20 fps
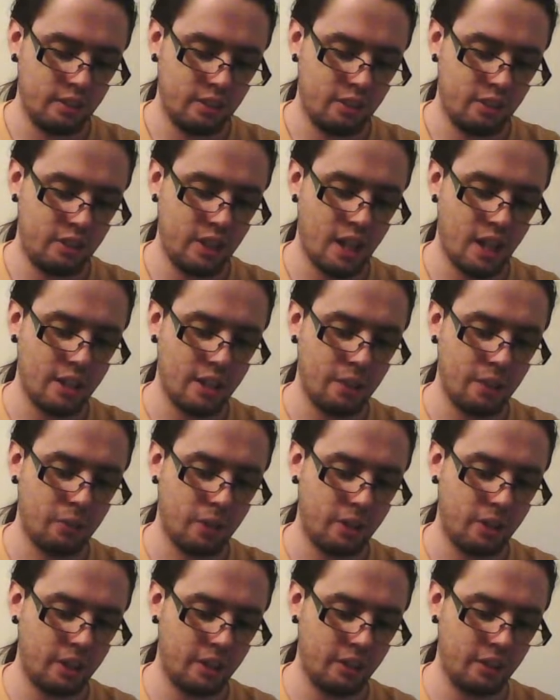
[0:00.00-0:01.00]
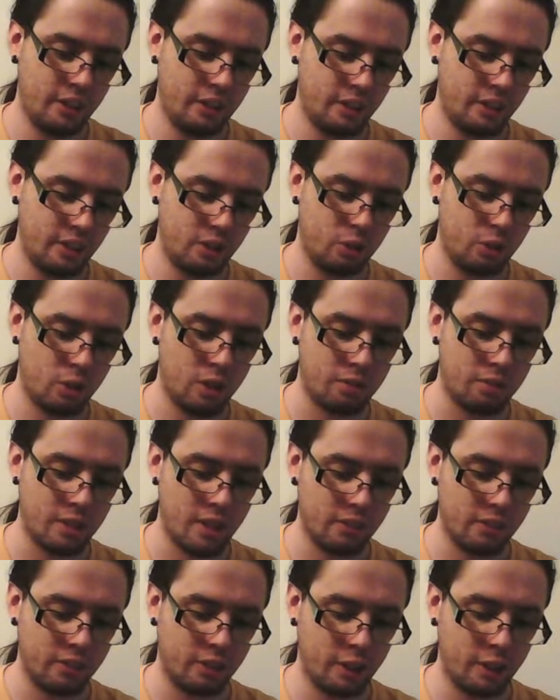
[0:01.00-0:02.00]
See how they work in the
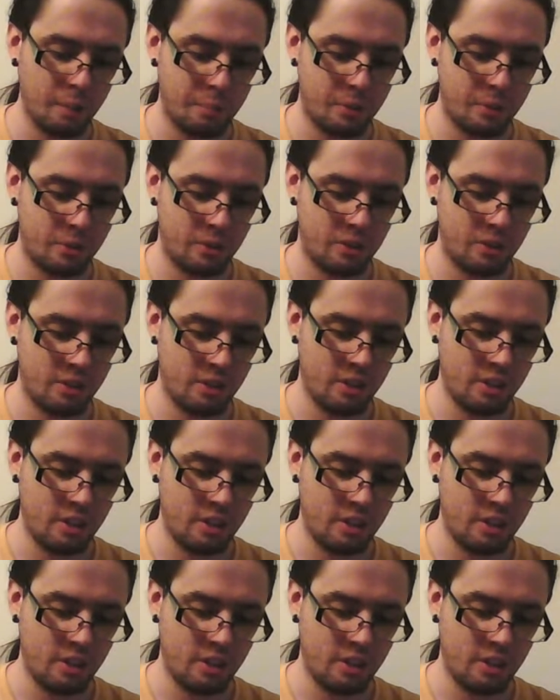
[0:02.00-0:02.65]
12-round clips